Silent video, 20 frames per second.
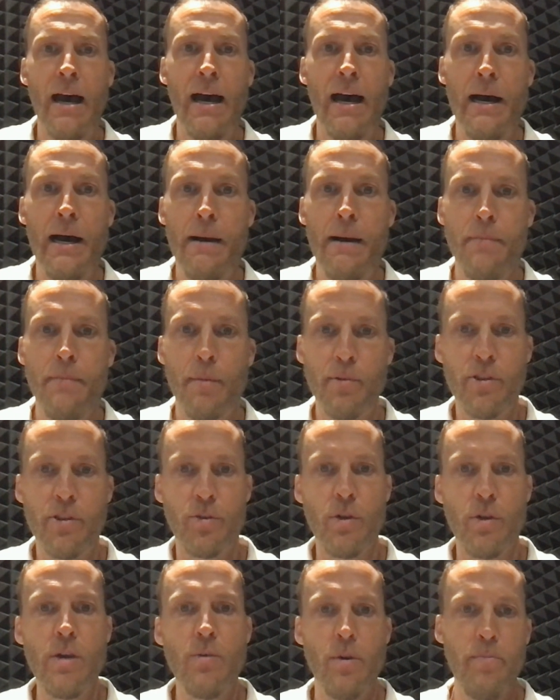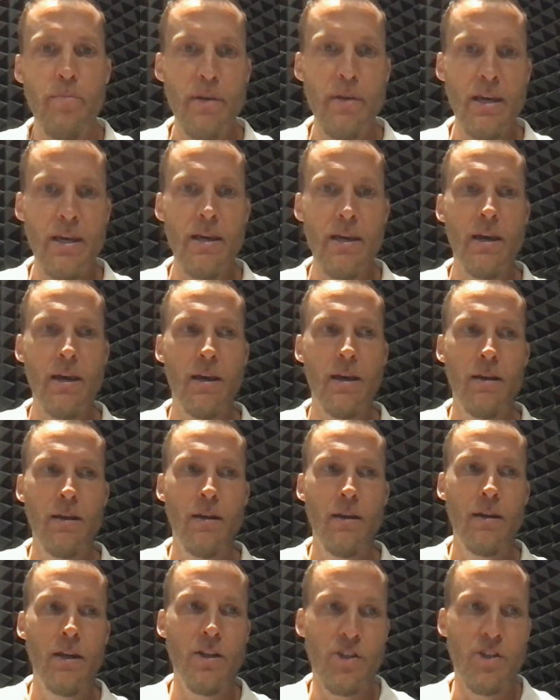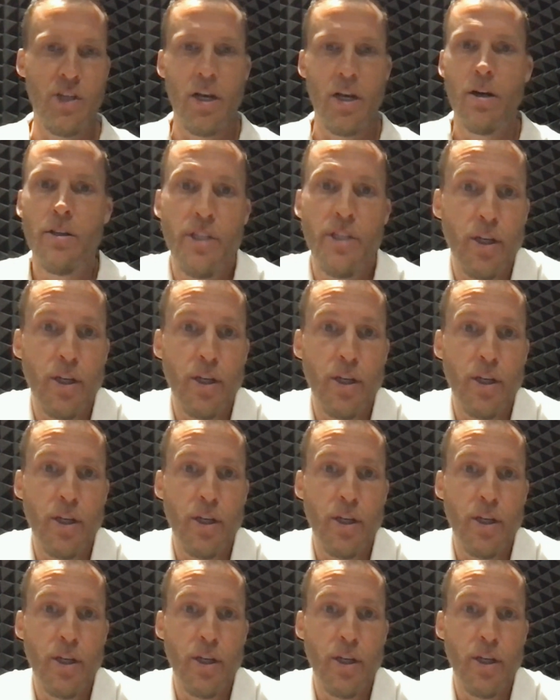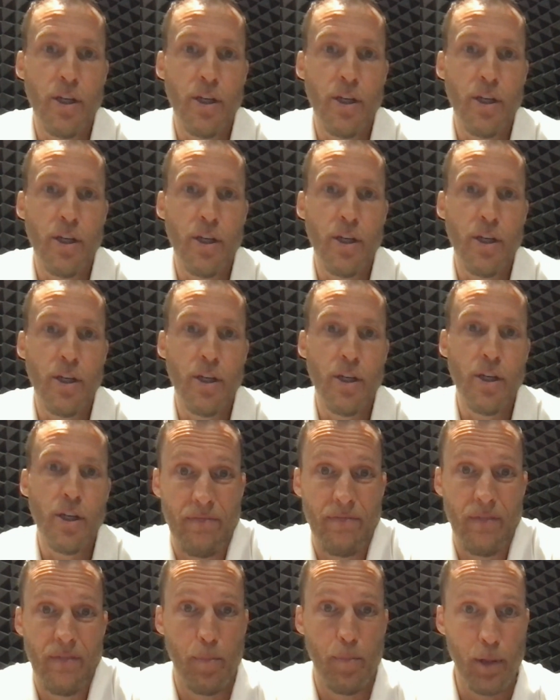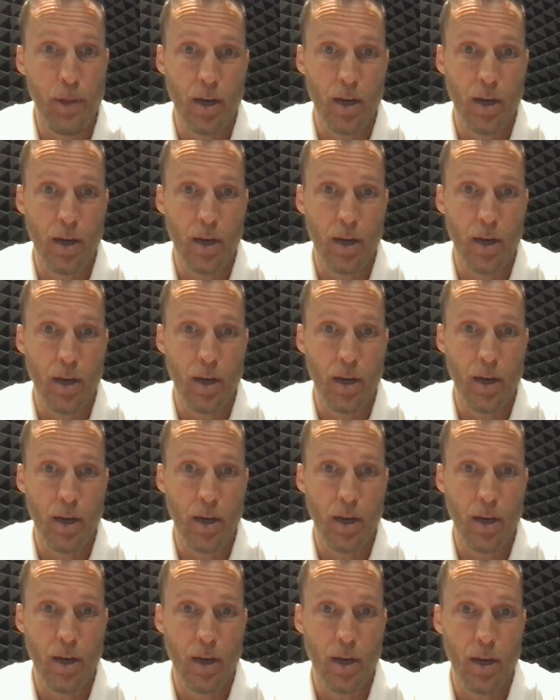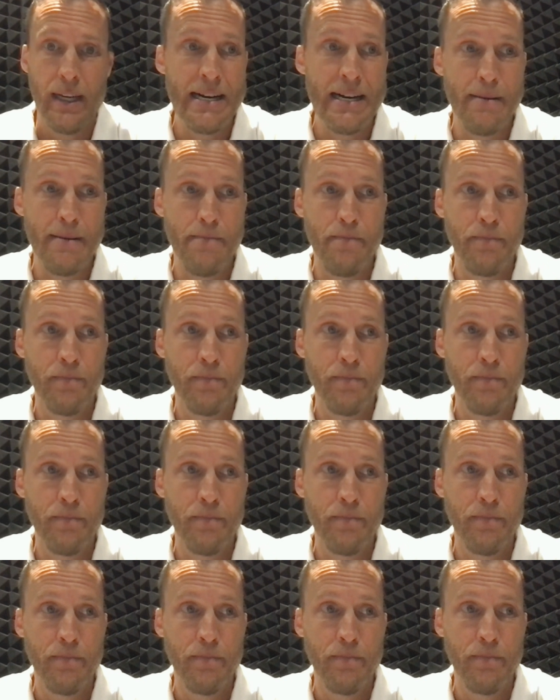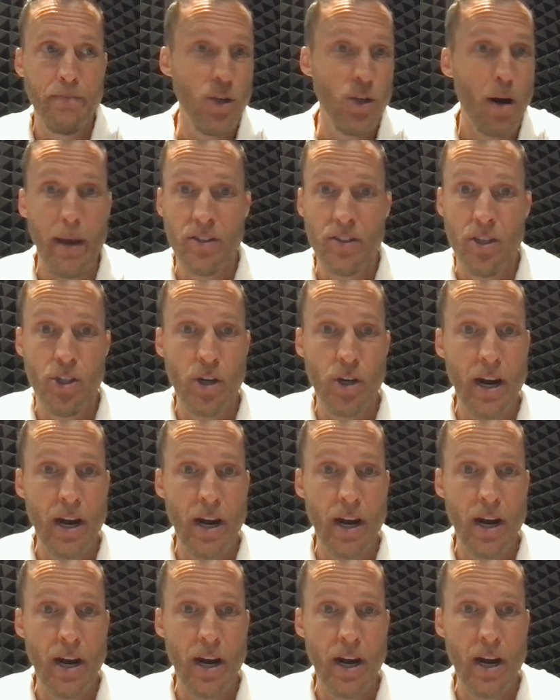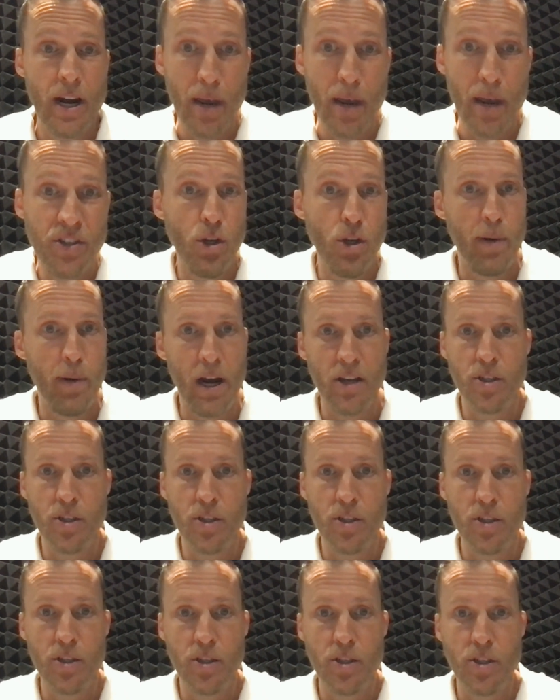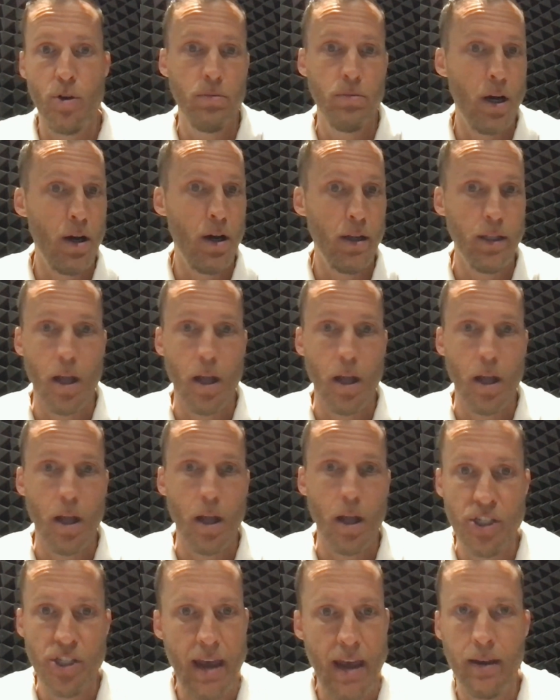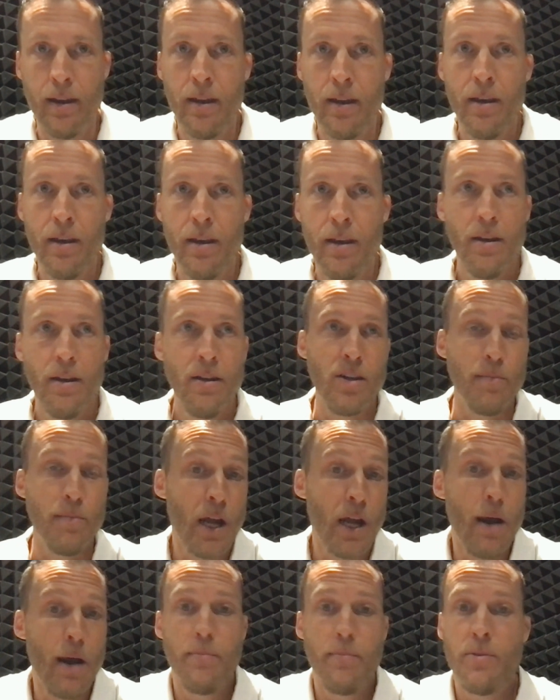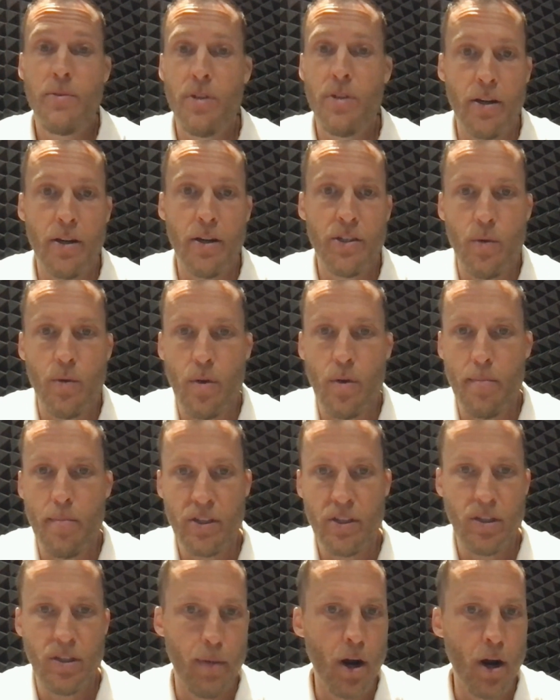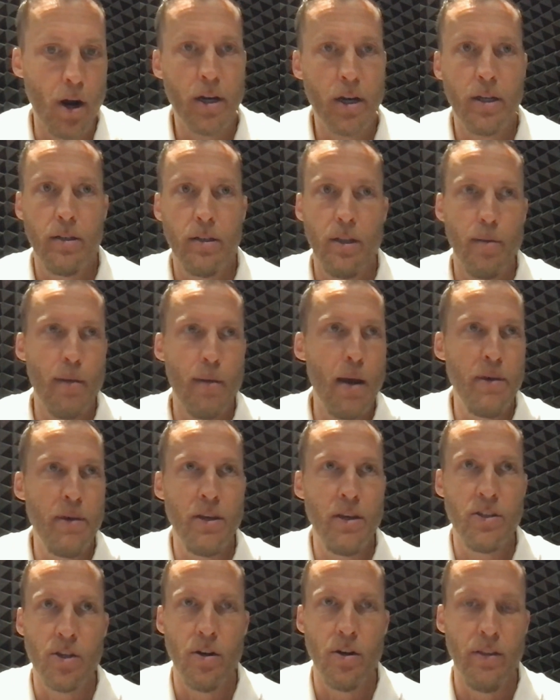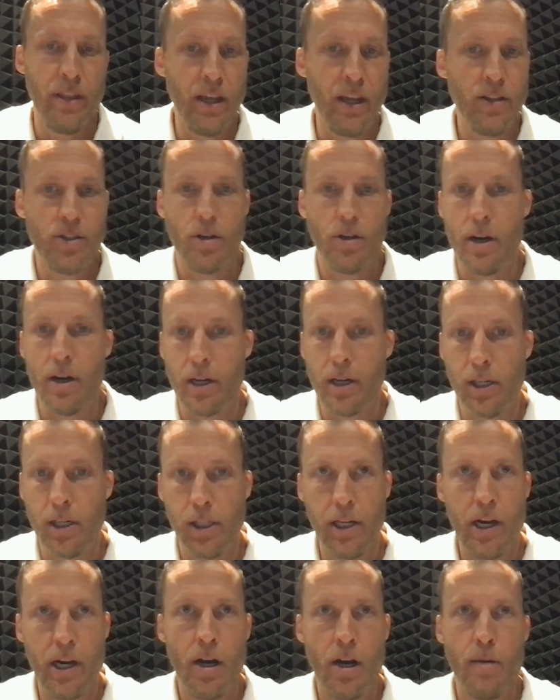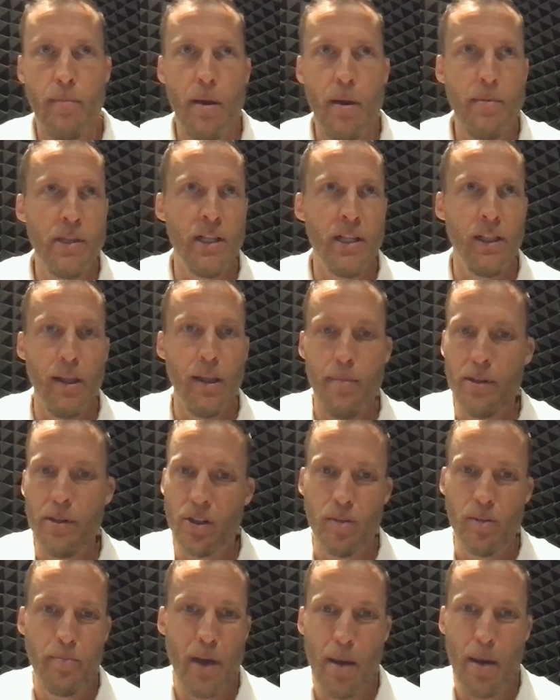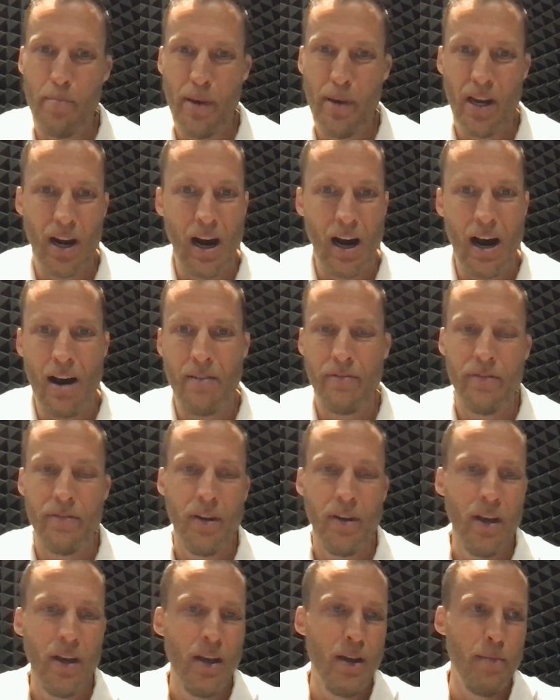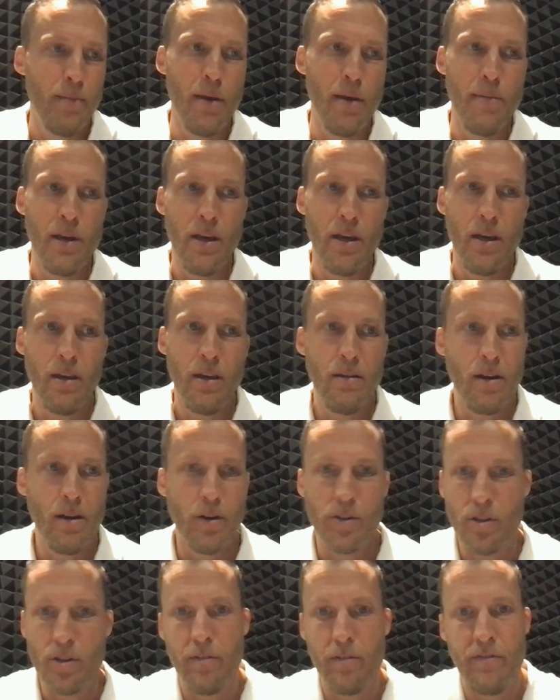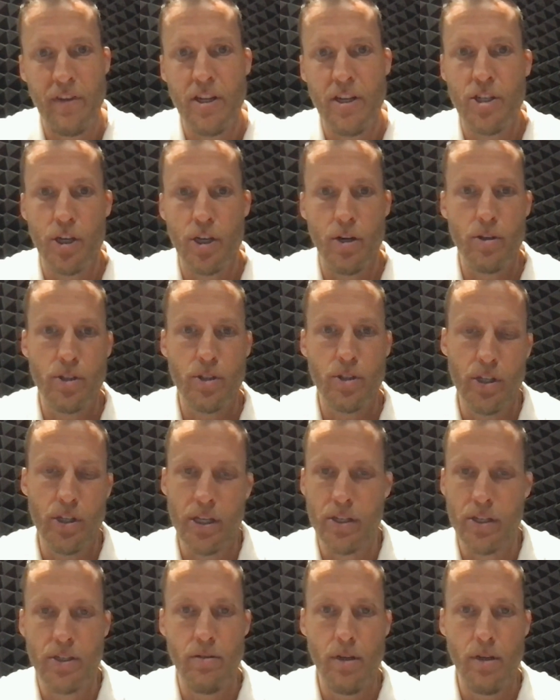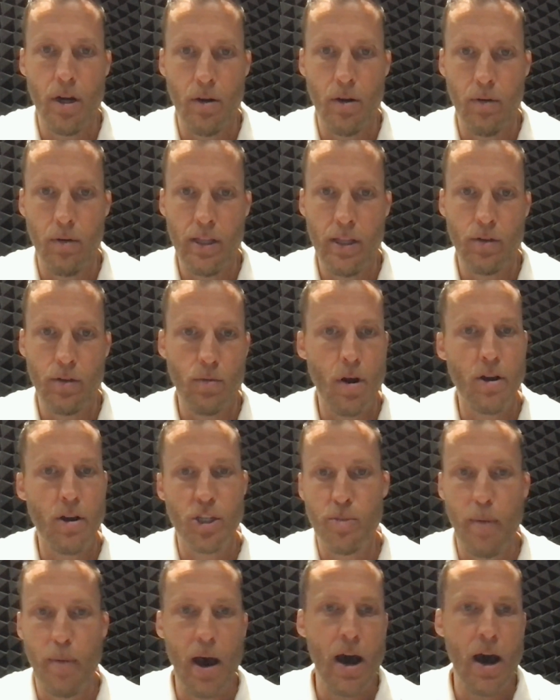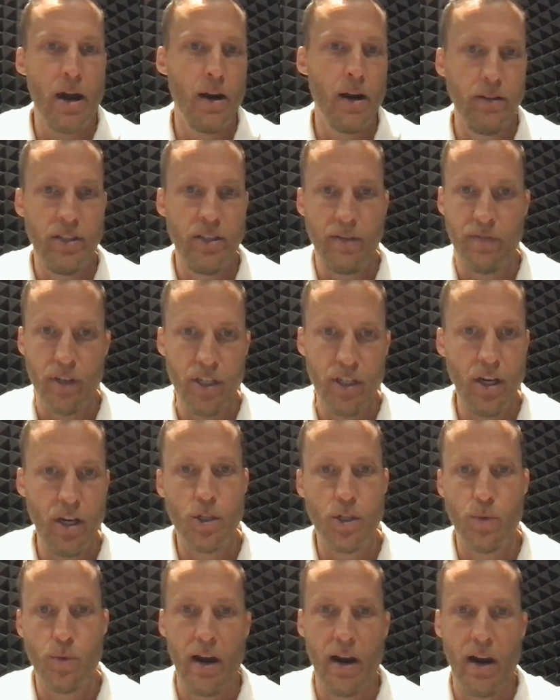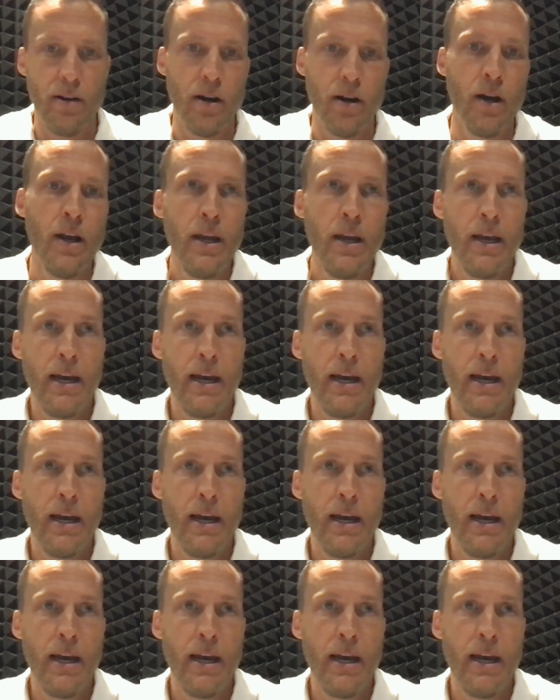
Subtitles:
Number three would be consider deal changes if applicable. We do our best to try to have the best deal possible on launch day. Sometimes, honestly, we miss the mark. There might be certain things that are unclear. Maybe the limits are a bit off. maybe certain features are just, in the wrong spot on different tiers, whatever.